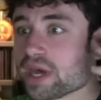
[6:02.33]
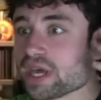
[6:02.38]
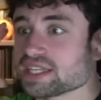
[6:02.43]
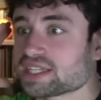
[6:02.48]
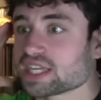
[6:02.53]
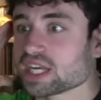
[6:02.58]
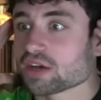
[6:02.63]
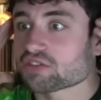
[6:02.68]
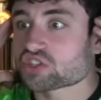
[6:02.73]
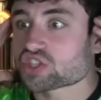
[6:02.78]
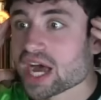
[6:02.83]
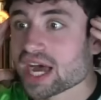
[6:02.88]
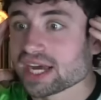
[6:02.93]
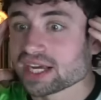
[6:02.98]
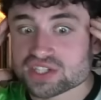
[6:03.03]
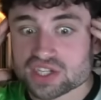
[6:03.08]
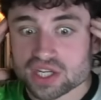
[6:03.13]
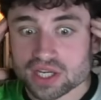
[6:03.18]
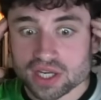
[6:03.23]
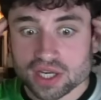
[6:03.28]
Wait, wait, is he
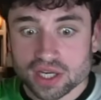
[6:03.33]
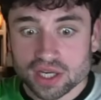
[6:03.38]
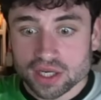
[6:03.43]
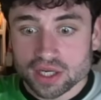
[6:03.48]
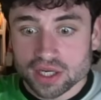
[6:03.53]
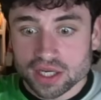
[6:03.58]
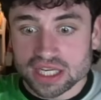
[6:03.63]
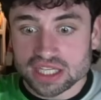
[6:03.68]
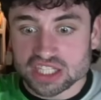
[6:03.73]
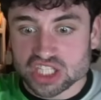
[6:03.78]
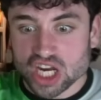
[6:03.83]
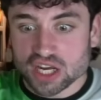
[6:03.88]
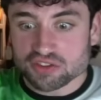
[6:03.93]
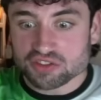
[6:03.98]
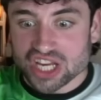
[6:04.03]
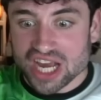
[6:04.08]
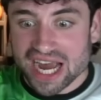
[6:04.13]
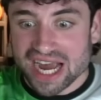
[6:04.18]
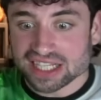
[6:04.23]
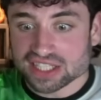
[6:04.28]
offside? Is he
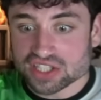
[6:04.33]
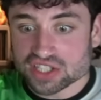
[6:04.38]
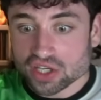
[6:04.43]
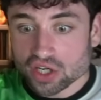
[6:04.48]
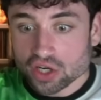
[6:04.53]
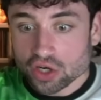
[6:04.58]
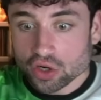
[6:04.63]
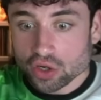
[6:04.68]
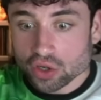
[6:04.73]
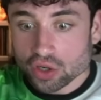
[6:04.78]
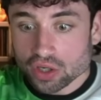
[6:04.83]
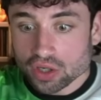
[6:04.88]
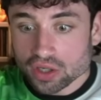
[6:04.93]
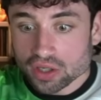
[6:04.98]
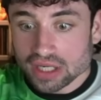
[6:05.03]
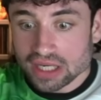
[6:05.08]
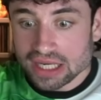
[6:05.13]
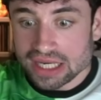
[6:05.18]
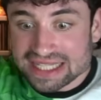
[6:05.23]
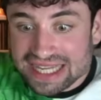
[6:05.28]
offside?
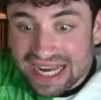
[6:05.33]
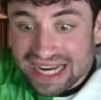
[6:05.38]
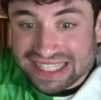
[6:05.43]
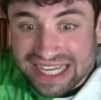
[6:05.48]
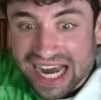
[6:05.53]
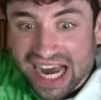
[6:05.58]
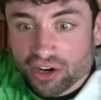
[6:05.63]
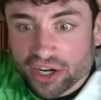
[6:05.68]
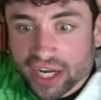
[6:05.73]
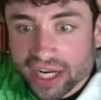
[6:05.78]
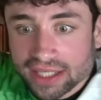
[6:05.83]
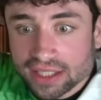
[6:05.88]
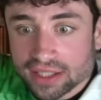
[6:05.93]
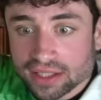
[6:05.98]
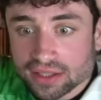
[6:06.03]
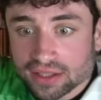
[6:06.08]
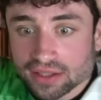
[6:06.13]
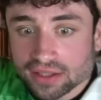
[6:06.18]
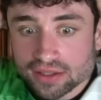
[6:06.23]
Is that counting?